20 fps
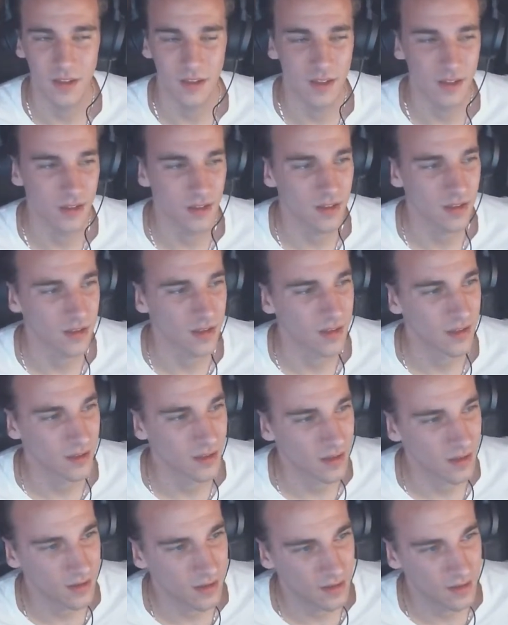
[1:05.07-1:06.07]

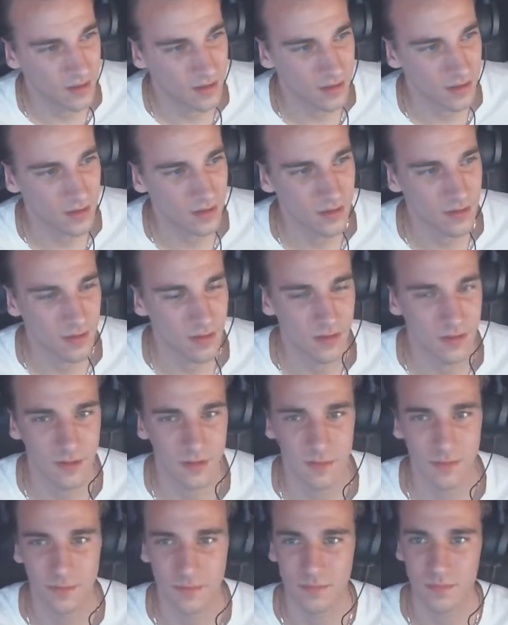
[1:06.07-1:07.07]
I
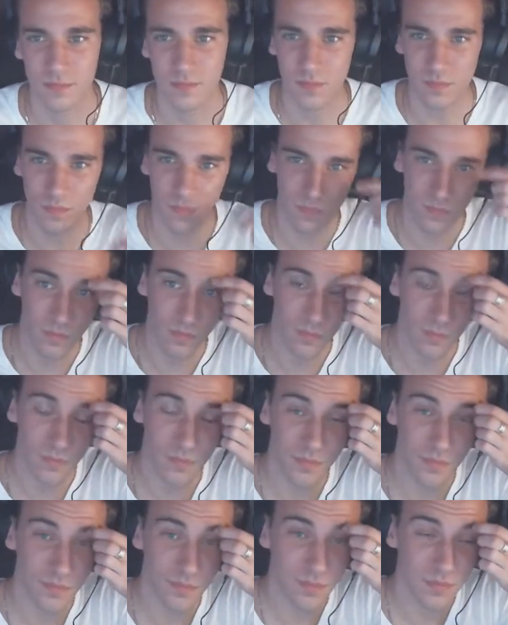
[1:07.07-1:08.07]
don't
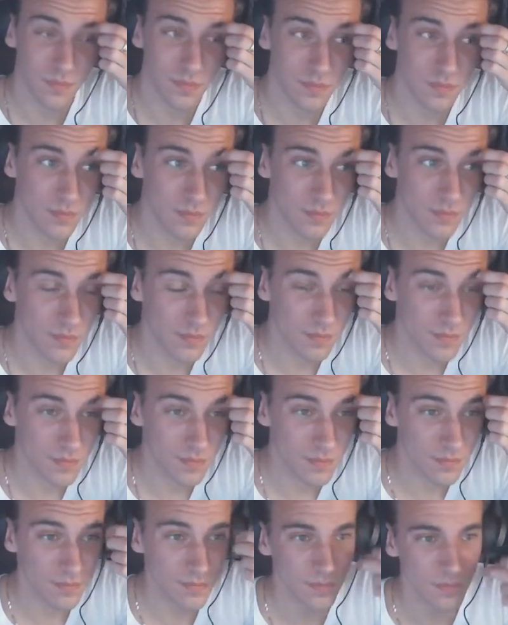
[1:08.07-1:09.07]
want to
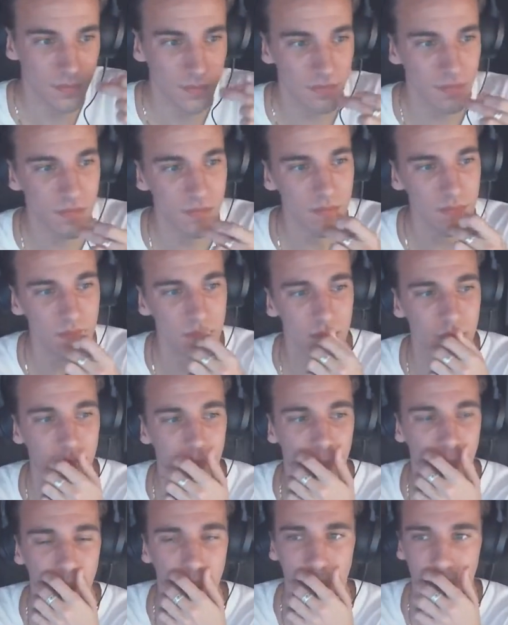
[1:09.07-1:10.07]
quote Romans,
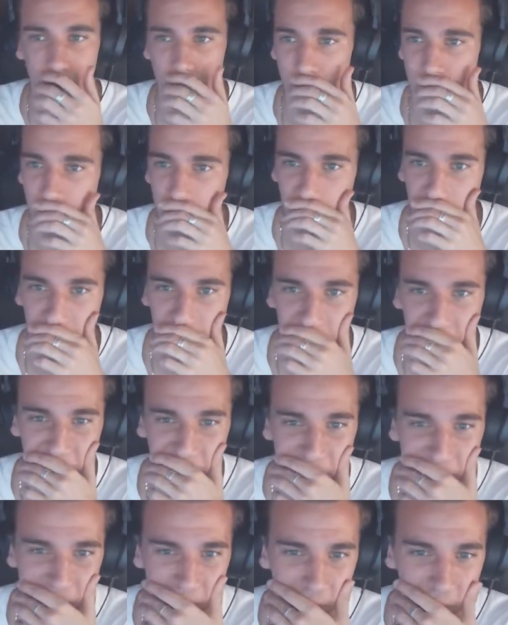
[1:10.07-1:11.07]
but it's
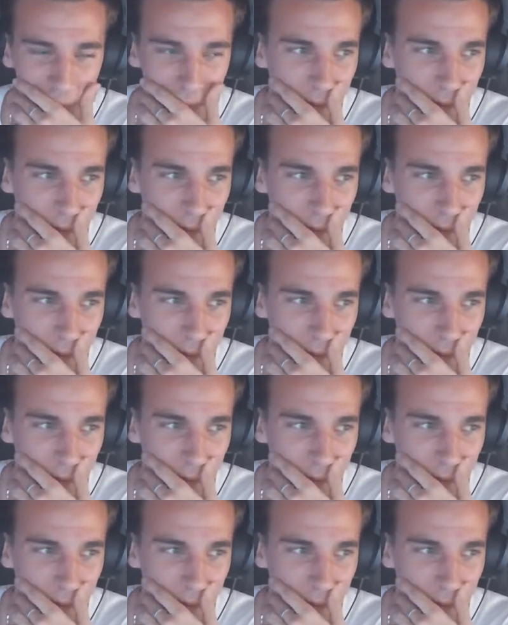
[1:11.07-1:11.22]
looking to be